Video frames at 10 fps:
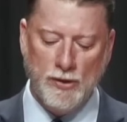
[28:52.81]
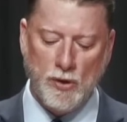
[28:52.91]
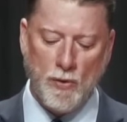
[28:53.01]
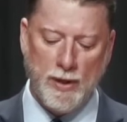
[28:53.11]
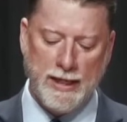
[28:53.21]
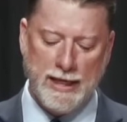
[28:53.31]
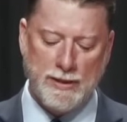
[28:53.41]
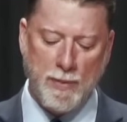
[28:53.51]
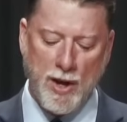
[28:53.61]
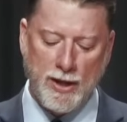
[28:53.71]
So it
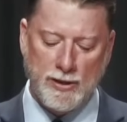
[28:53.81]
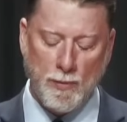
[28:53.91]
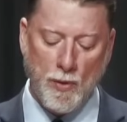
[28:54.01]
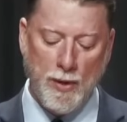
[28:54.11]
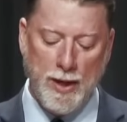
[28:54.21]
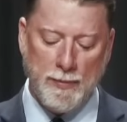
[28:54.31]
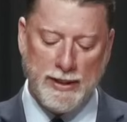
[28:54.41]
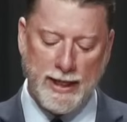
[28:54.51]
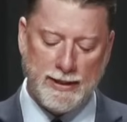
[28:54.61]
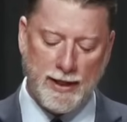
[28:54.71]
is possible.
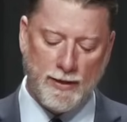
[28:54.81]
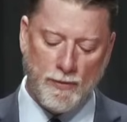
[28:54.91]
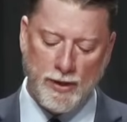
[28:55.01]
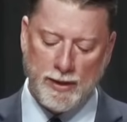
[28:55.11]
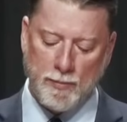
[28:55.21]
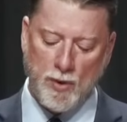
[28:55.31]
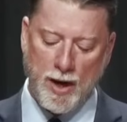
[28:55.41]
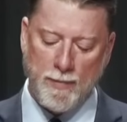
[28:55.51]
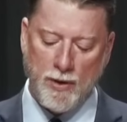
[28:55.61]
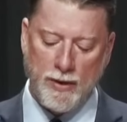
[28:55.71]
But that's, I don't think, the
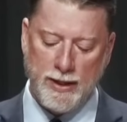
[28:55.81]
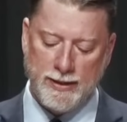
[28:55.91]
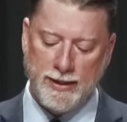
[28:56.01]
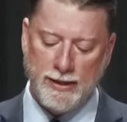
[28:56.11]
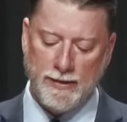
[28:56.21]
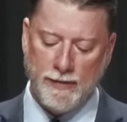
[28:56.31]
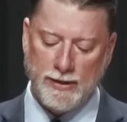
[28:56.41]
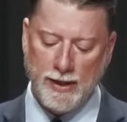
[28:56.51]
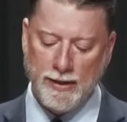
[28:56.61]
primary sense of this.